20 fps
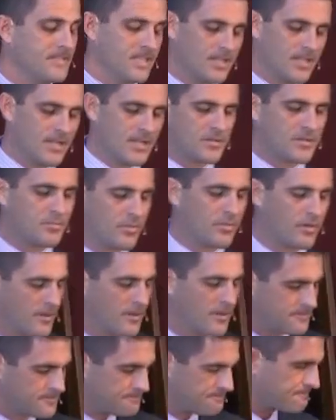Let us
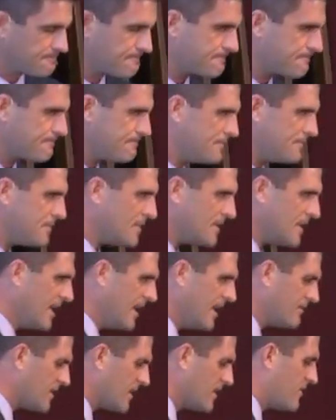pray.
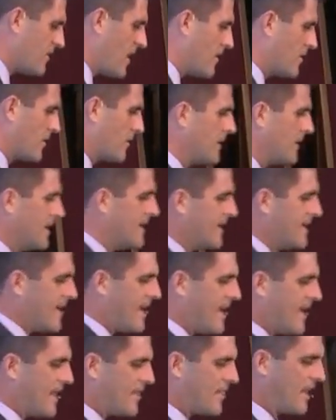Heavenly Father,
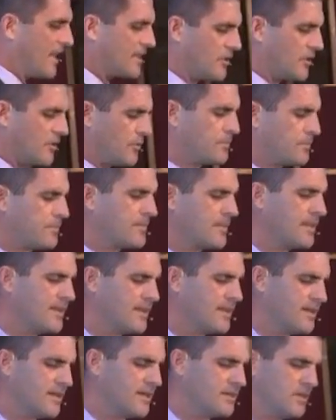I thank you
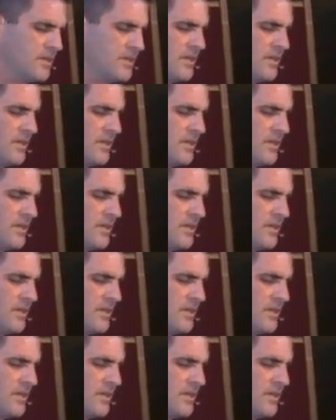um,